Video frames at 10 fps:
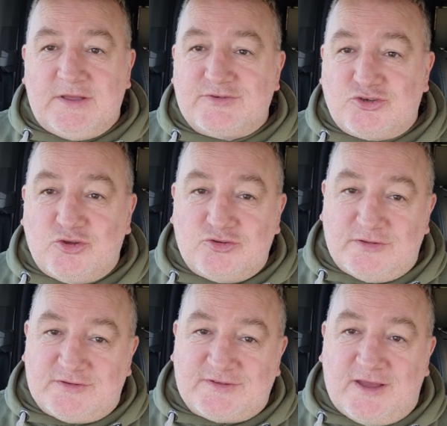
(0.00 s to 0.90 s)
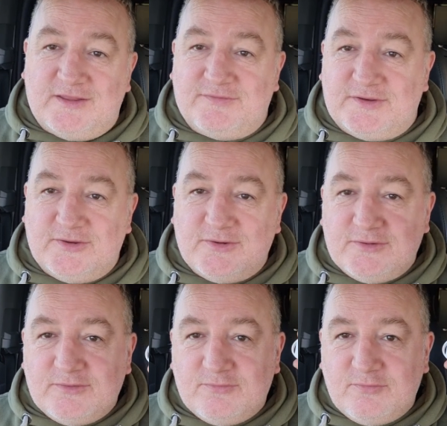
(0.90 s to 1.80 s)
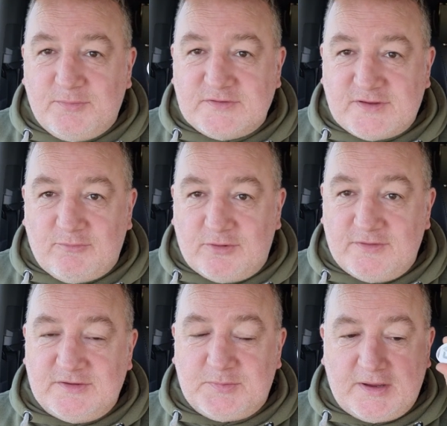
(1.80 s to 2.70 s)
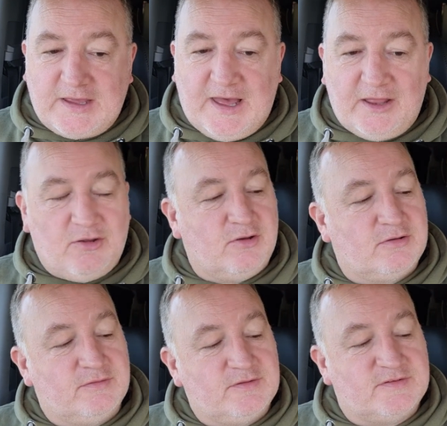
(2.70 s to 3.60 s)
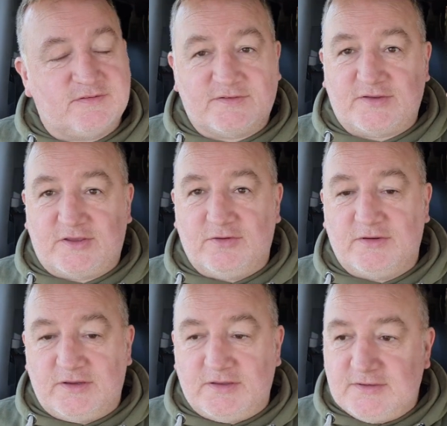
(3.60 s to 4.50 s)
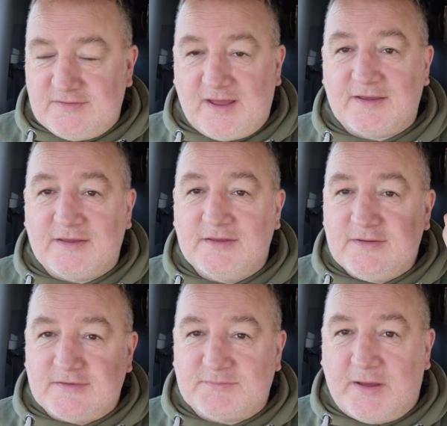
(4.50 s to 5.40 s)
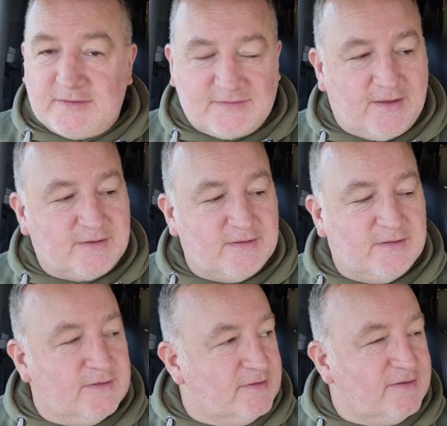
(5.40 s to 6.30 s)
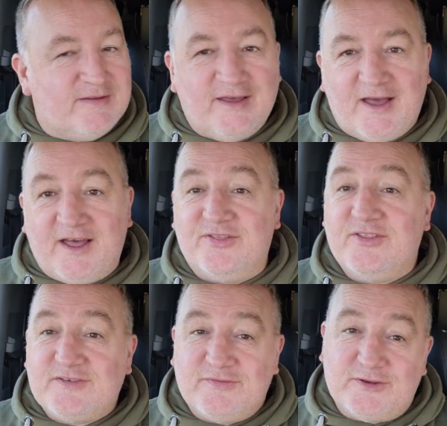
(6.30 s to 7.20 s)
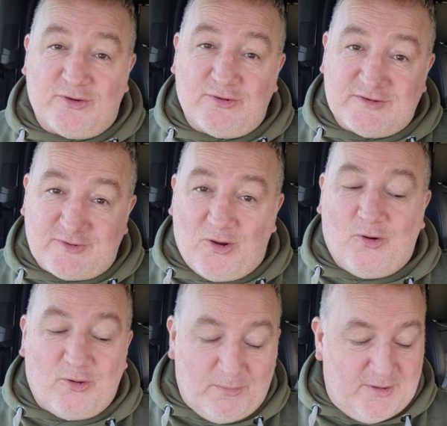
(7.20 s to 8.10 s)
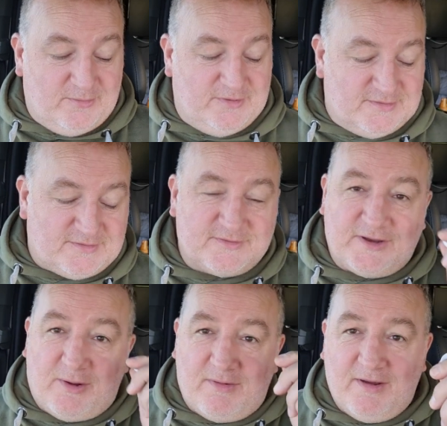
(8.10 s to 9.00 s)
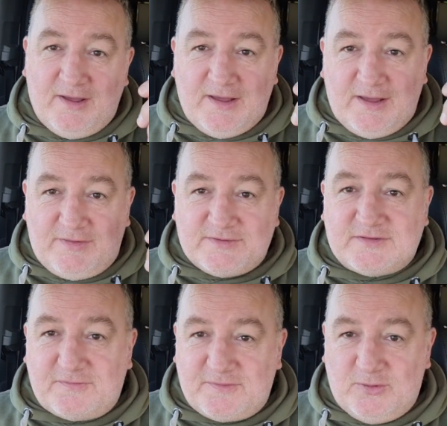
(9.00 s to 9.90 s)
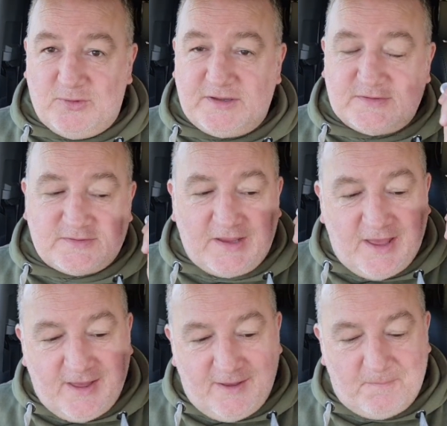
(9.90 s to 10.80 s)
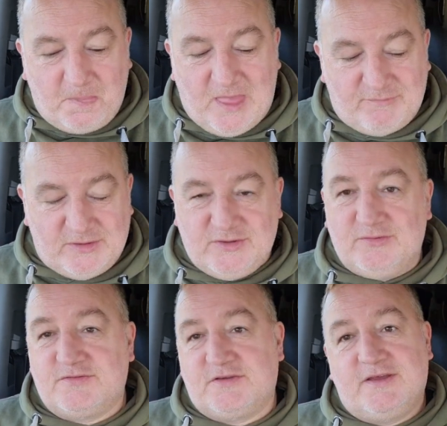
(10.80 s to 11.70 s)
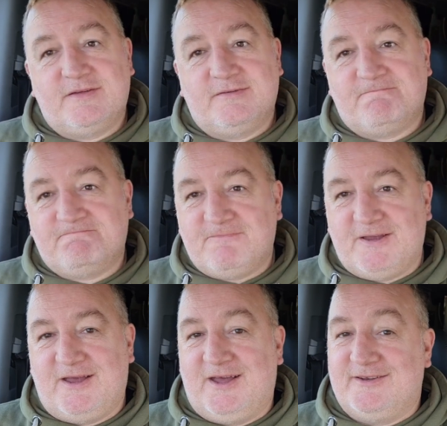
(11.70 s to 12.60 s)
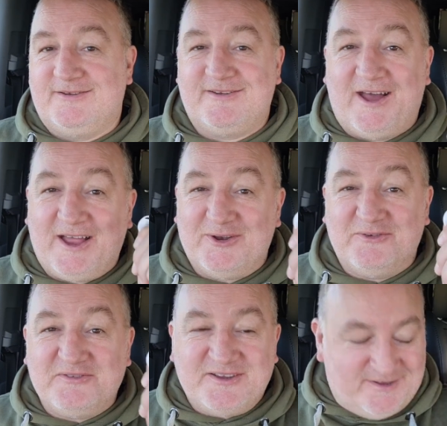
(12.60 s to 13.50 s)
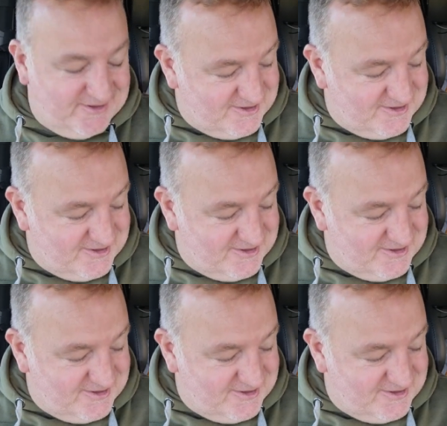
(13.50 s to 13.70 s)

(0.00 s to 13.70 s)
as I showed you at the start of the video, we've been sent one of these by Carlock. This is a security tag, smart tag, and this video is all about this. Now, I've had this a few weeks, um, I've been using it, and I love it.